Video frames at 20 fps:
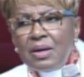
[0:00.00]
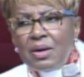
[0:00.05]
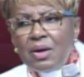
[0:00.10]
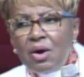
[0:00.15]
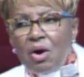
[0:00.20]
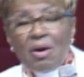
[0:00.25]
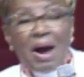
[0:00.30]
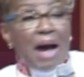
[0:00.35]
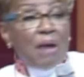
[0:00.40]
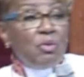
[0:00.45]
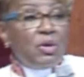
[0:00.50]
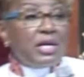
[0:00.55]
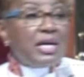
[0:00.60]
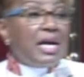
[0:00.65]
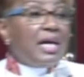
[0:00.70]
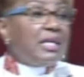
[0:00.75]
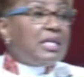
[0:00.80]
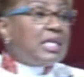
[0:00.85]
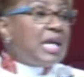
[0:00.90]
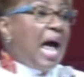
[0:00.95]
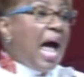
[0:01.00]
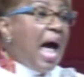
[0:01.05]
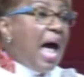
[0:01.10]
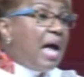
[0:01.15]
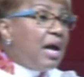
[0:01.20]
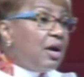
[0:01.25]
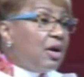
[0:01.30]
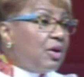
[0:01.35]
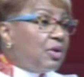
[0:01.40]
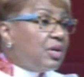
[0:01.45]
or I will get
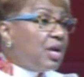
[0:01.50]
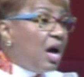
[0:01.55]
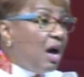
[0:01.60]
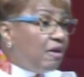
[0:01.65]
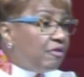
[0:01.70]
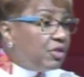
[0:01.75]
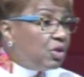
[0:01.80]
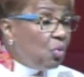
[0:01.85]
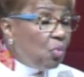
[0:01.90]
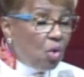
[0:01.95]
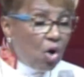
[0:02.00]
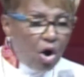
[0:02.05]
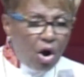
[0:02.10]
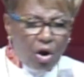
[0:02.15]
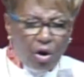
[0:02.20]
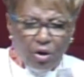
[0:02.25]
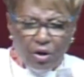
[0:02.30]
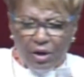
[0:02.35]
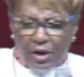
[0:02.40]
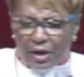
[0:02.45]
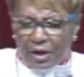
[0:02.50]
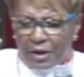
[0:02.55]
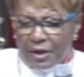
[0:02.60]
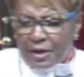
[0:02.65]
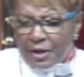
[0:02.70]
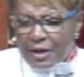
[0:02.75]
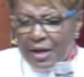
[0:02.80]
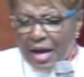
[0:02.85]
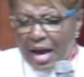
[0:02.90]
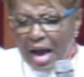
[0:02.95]
tired of the work.
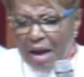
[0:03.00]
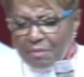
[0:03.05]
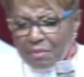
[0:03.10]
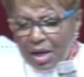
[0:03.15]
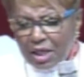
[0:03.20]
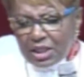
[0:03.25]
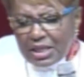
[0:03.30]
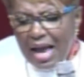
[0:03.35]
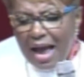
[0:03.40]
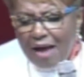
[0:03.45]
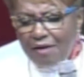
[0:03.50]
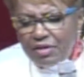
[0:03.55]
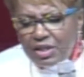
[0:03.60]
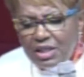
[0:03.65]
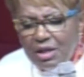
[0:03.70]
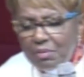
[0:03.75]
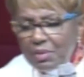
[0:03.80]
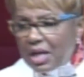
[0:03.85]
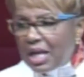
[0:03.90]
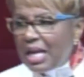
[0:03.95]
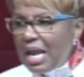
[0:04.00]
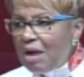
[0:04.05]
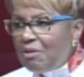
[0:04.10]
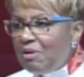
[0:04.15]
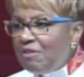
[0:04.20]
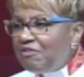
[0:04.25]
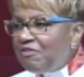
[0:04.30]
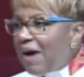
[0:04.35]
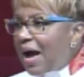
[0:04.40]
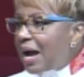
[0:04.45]
I must have some
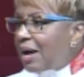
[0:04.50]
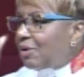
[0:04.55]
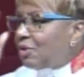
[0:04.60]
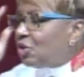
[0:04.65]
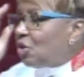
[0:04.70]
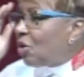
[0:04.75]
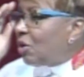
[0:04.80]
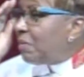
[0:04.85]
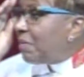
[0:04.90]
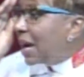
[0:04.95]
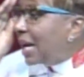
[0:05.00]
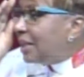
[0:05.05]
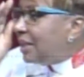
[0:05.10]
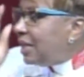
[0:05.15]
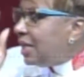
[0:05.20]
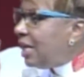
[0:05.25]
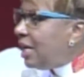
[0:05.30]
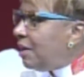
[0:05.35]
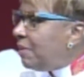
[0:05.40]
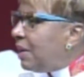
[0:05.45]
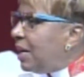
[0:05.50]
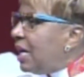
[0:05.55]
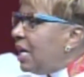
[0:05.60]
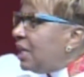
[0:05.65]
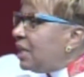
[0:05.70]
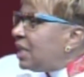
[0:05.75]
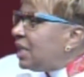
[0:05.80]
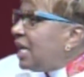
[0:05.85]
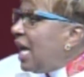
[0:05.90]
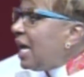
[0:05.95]
clarifiers on my team.
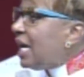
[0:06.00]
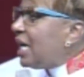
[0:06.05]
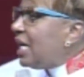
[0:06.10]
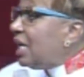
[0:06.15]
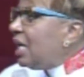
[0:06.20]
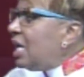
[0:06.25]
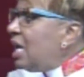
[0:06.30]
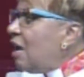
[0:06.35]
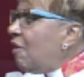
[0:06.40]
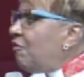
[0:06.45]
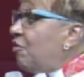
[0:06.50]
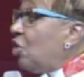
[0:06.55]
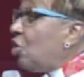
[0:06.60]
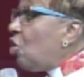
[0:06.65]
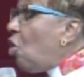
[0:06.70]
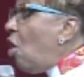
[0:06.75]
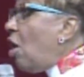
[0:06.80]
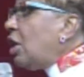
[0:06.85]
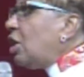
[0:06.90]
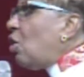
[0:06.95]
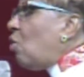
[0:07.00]
Secondly, if you're going to